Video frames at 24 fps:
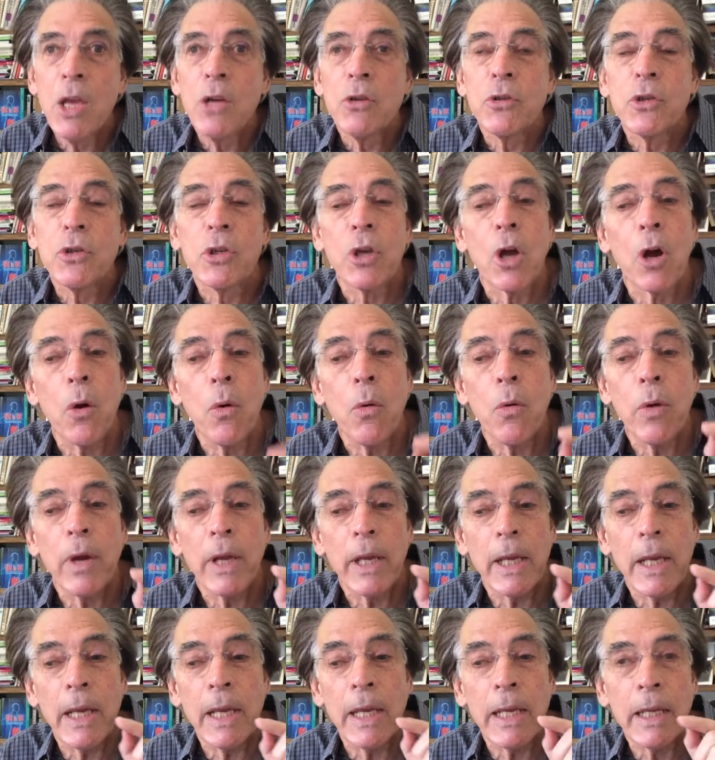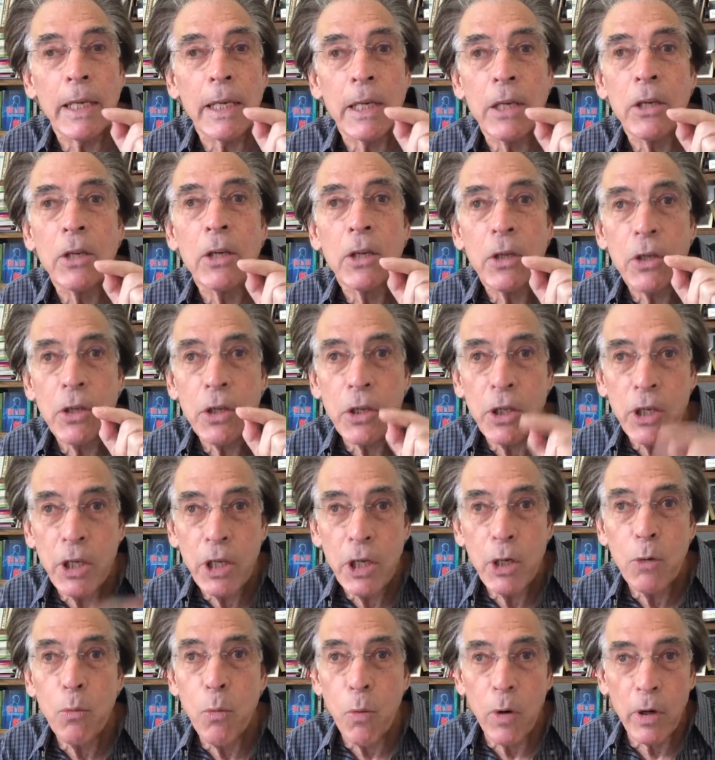So in
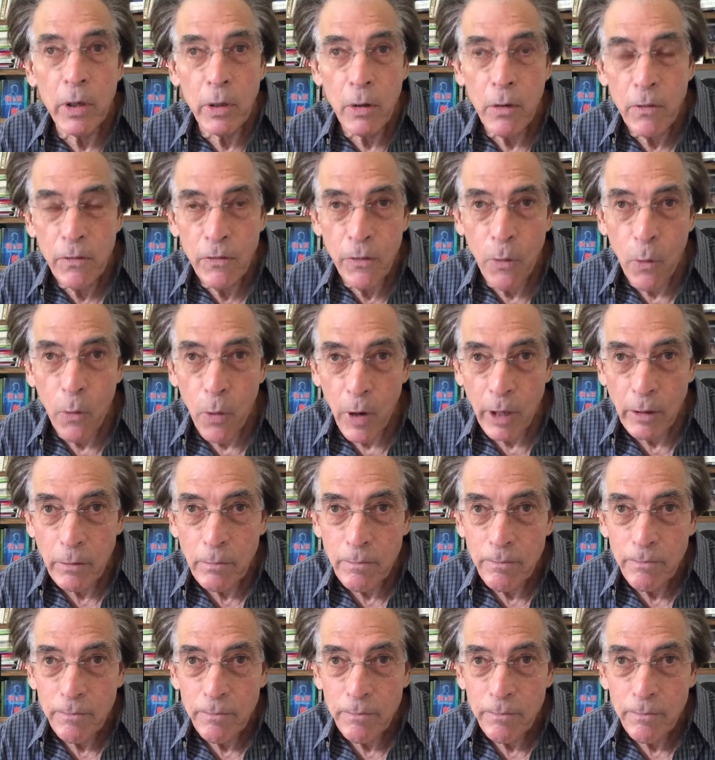T-104,